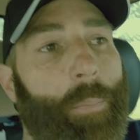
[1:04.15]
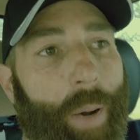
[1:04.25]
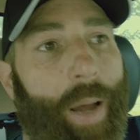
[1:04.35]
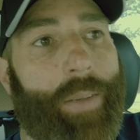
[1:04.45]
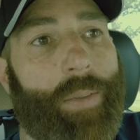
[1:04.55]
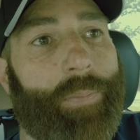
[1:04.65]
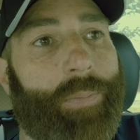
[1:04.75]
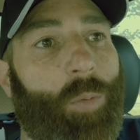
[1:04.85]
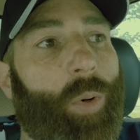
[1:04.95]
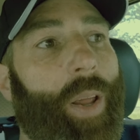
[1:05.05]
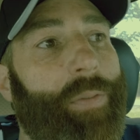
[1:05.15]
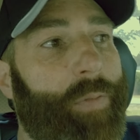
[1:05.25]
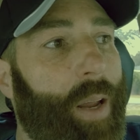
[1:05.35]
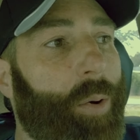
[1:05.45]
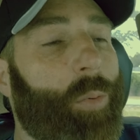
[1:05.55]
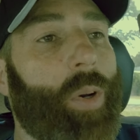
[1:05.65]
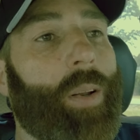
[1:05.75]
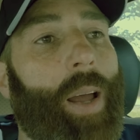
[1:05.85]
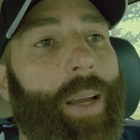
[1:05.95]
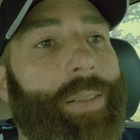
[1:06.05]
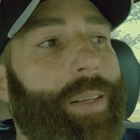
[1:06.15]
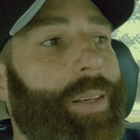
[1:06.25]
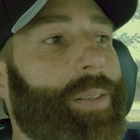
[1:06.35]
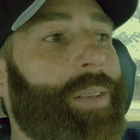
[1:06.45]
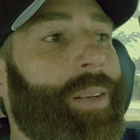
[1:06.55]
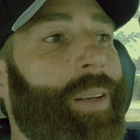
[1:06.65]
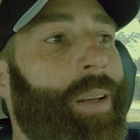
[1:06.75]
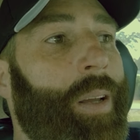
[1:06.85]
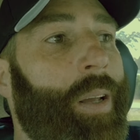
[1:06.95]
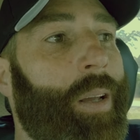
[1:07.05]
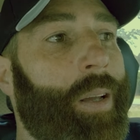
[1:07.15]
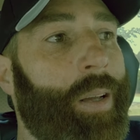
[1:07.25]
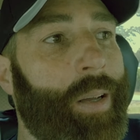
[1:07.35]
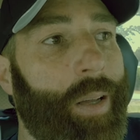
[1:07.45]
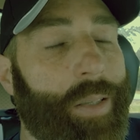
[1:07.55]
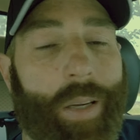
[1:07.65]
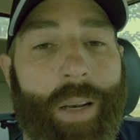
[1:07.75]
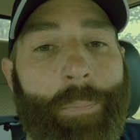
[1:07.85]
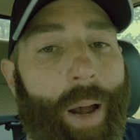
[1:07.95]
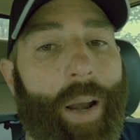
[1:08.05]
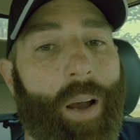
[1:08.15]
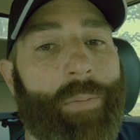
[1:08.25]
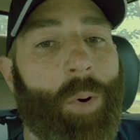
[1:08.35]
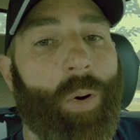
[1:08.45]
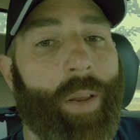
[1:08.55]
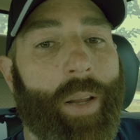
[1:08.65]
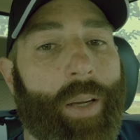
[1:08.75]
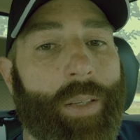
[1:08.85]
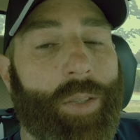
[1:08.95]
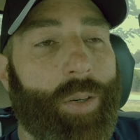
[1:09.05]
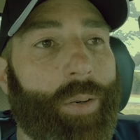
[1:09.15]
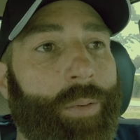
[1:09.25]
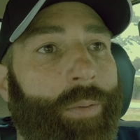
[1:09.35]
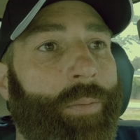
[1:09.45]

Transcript: But what they fail to realize is it's going to bite off more than it can chew.